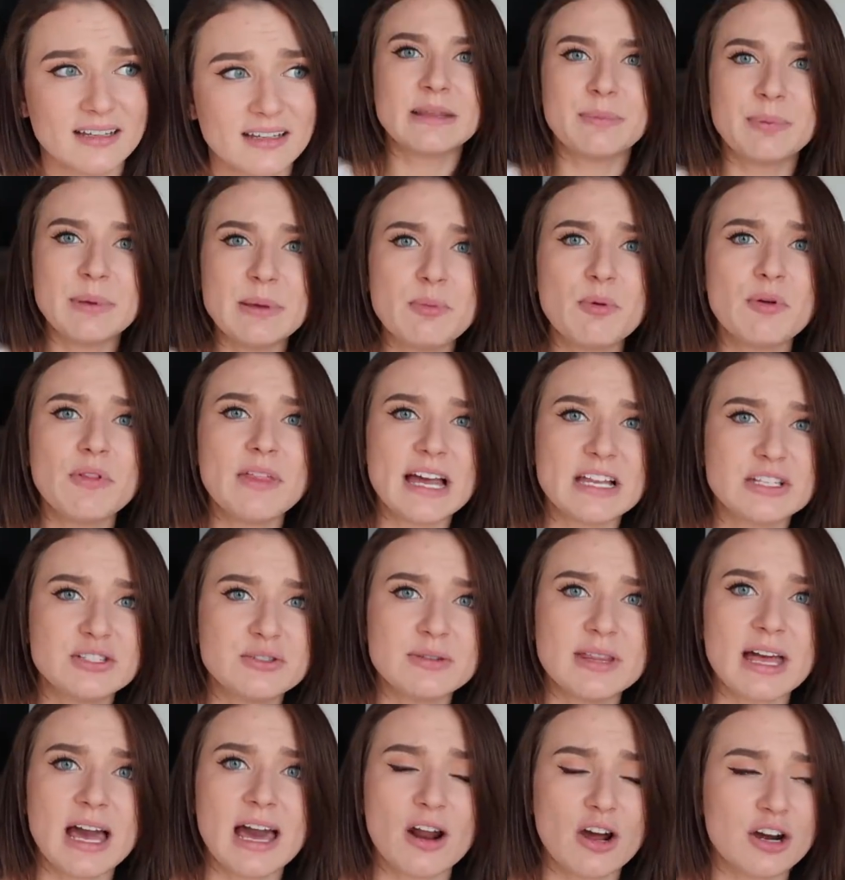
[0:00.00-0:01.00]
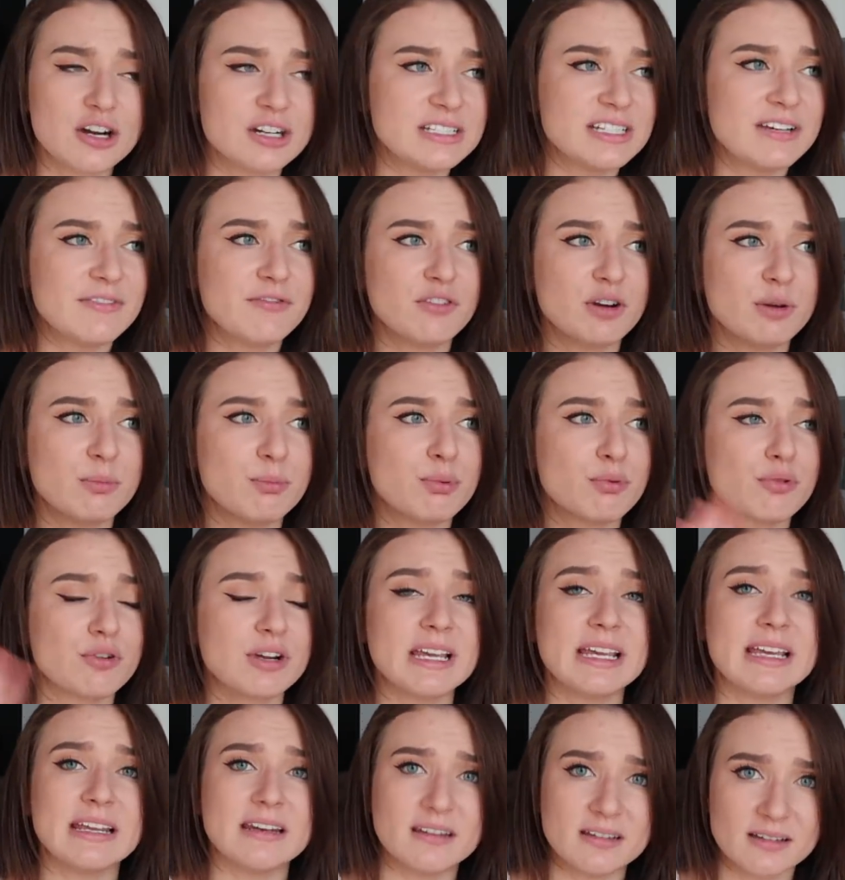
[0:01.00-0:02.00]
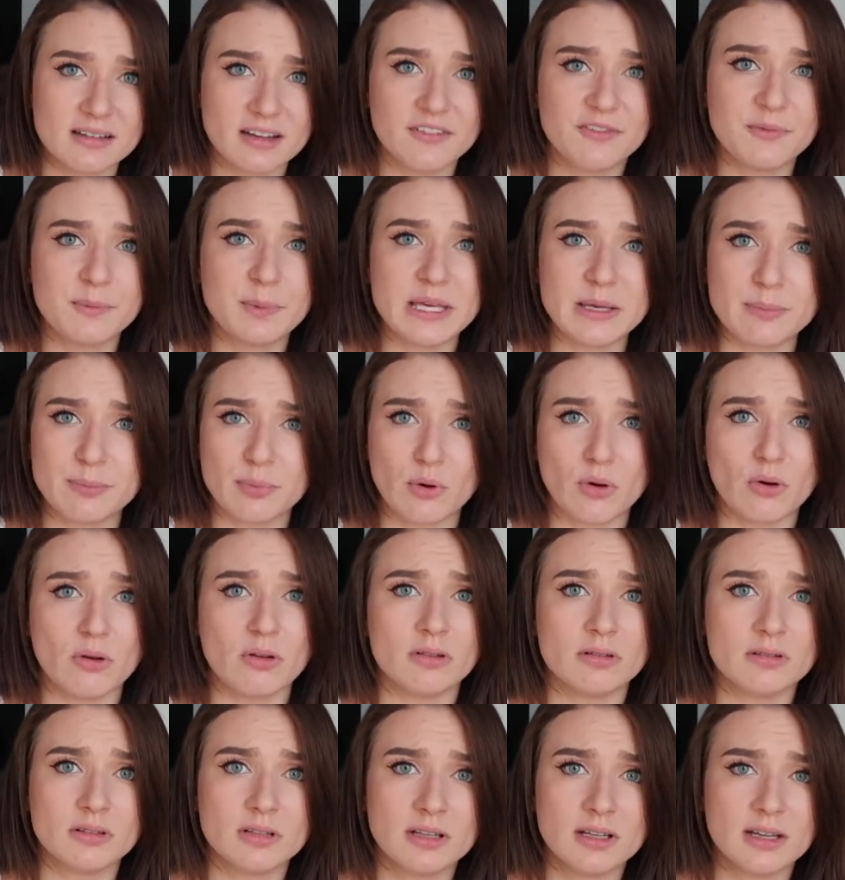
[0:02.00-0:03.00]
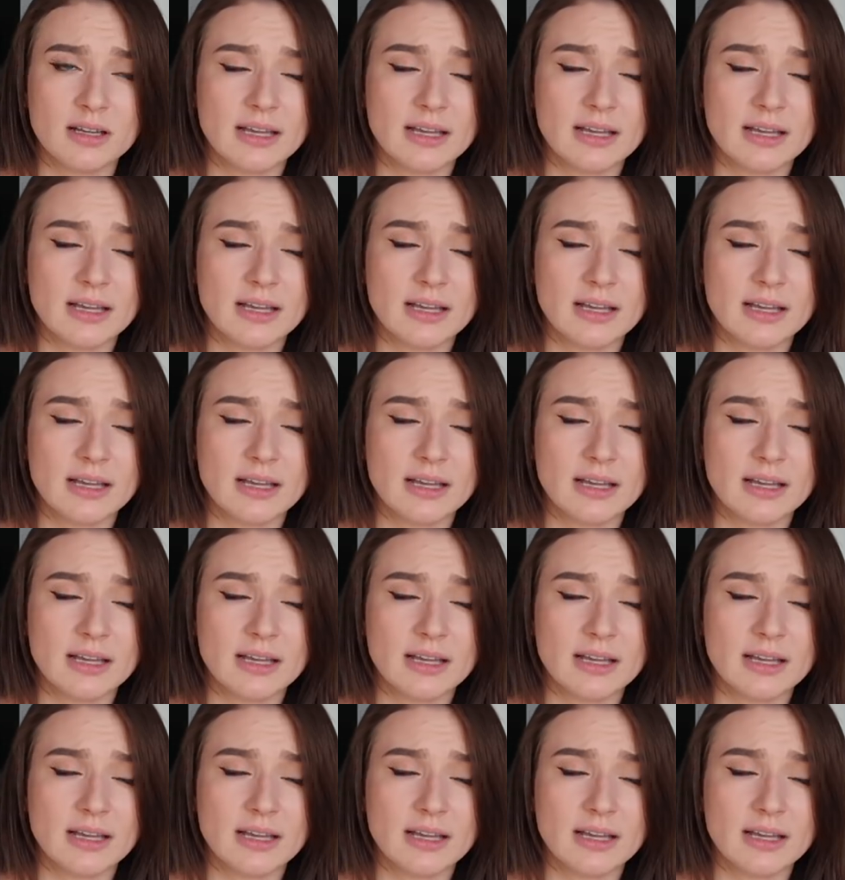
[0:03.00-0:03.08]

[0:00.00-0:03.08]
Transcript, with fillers: The people that do that are a different breed of people.